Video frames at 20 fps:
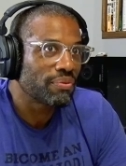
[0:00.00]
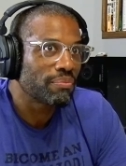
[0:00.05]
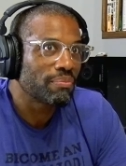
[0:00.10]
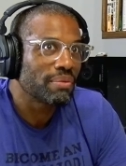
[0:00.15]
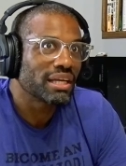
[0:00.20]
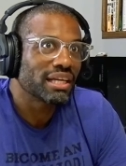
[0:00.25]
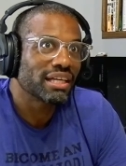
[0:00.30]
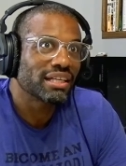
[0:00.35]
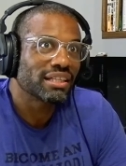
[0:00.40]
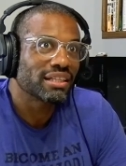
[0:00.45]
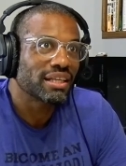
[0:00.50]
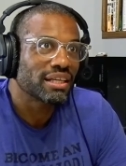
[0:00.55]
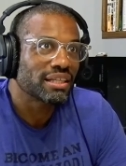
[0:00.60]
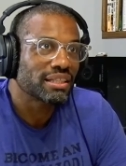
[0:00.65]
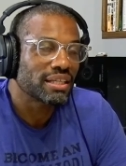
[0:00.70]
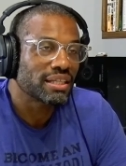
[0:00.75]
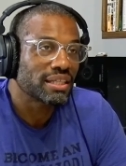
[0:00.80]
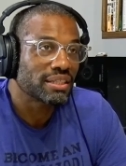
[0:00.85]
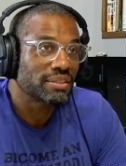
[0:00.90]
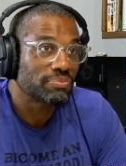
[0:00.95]
For me,
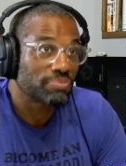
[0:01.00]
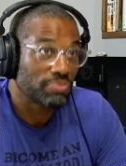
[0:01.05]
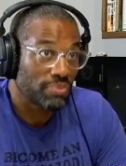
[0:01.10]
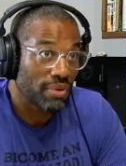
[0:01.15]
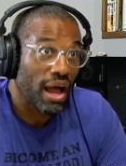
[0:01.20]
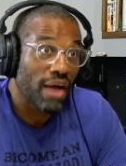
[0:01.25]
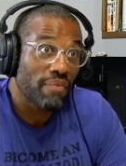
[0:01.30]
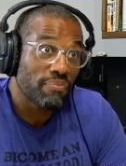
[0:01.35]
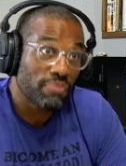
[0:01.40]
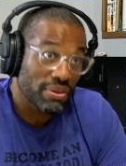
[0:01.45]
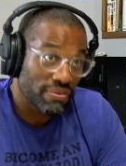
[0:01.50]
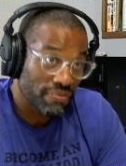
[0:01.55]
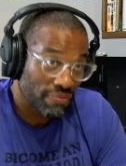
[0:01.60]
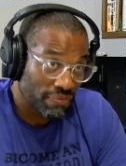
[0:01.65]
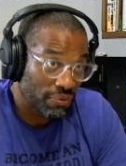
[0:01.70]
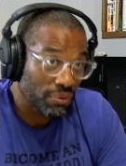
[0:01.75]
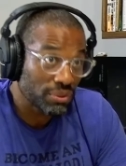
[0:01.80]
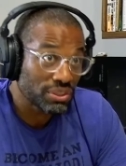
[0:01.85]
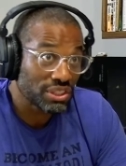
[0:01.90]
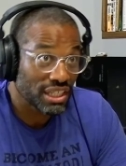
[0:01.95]
it, it's I've been
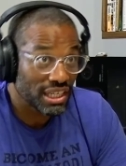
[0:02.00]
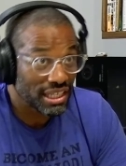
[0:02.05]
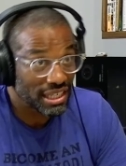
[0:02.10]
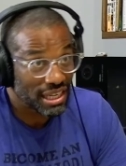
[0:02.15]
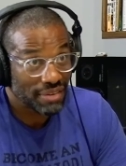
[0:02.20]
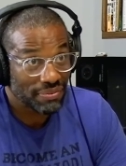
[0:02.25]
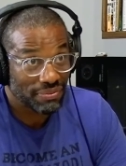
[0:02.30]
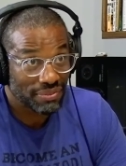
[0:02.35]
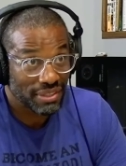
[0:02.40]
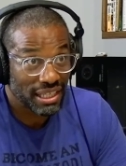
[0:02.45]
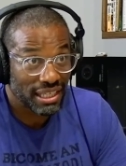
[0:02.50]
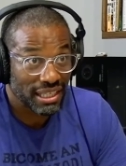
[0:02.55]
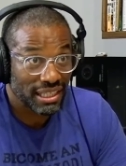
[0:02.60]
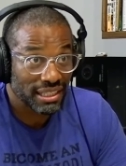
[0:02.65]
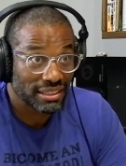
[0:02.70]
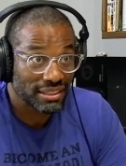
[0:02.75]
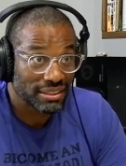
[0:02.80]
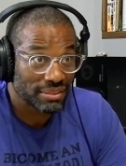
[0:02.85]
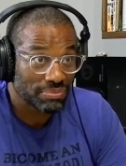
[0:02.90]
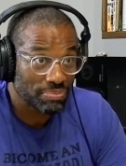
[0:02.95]
fortunate enough that
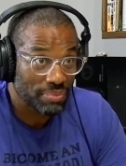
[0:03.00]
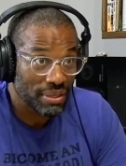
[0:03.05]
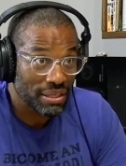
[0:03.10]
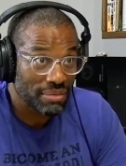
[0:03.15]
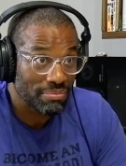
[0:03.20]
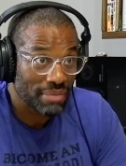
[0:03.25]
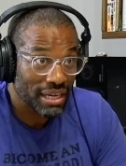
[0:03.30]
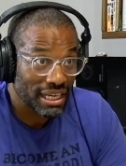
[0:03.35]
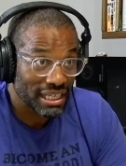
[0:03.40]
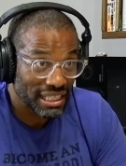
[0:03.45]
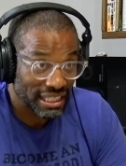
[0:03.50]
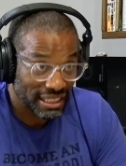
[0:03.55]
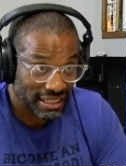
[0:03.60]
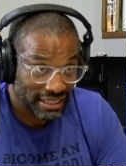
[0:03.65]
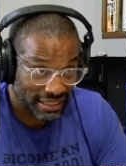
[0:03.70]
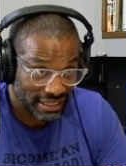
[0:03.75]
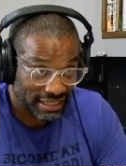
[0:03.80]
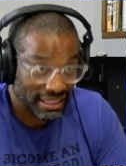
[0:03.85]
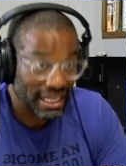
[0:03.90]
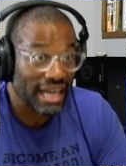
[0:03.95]
it's been mainly
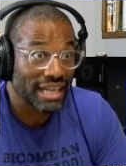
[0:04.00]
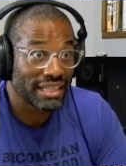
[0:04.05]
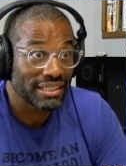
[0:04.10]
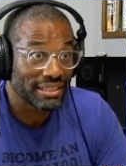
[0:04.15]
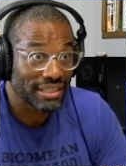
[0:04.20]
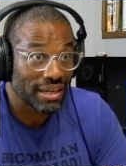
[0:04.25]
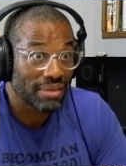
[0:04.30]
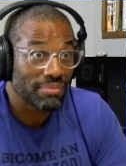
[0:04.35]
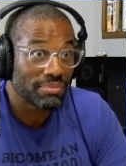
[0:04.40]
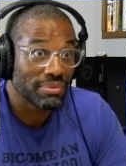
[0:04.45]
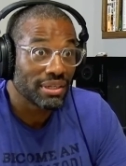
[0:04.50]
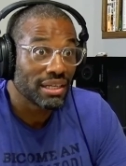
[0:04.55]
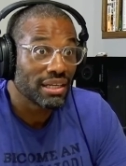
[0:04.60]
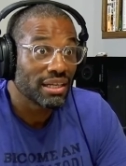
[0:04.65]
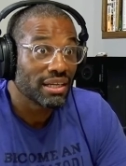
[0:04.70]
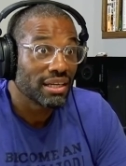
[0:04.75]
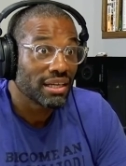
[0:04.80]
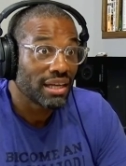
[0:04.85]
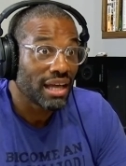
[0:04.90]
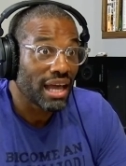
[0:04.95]
stand up,
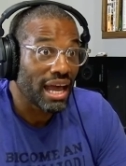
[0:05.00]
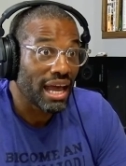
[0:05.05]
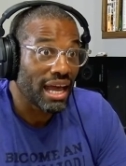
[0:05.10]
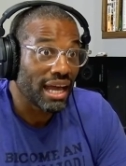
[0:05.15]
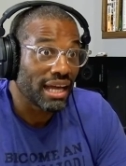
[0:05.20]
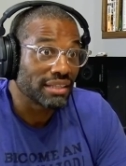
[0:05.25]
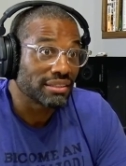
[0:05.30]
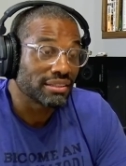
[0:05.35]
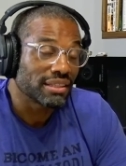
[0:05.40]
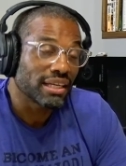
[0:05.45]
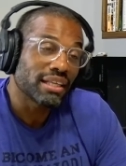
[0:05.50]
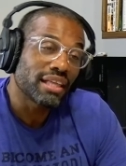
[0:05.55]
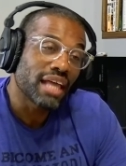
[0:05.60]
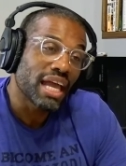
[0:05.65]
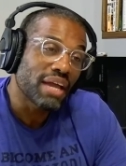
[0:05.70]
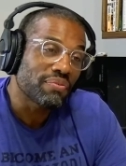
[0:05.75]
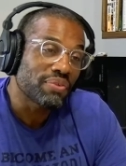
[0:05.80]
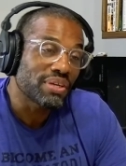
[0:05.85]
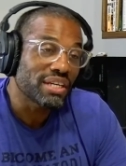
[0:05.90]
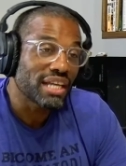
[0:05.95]
and
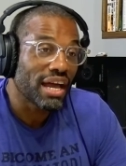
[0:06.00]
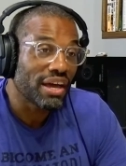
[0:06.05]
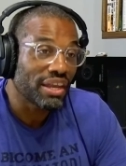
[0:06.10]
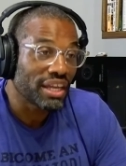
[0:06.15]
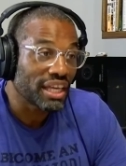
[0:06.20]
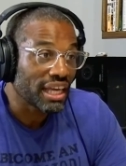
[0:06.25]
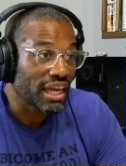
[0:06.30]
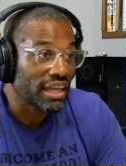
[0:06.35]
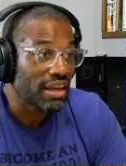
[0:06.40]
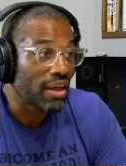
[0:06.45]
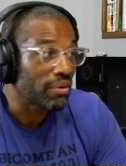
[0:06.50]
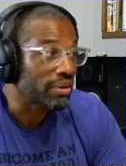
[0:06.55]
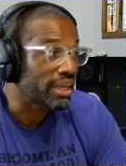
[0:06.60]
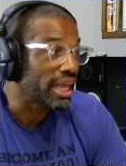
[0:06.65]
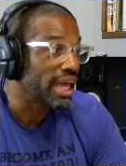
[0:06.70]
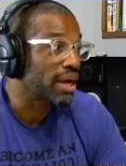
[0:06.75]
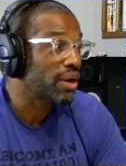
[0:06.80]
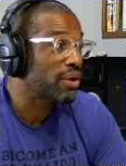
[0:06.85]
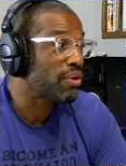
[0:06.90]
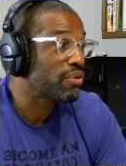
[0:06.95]
every now and again I'll
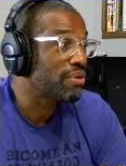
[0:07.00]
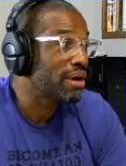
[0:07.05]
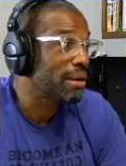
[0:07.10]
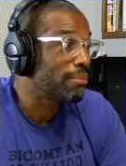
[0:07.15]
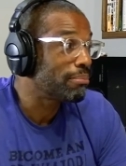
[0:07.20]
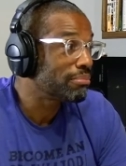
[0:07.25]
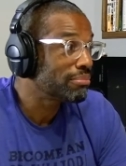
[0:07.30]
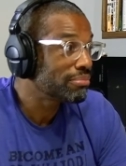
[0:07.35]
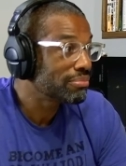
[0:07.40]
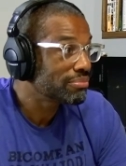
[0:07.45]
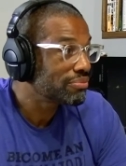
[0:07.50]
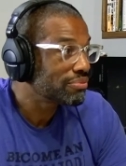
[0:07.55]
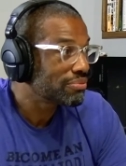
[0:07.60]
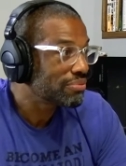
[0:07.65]
get a crumb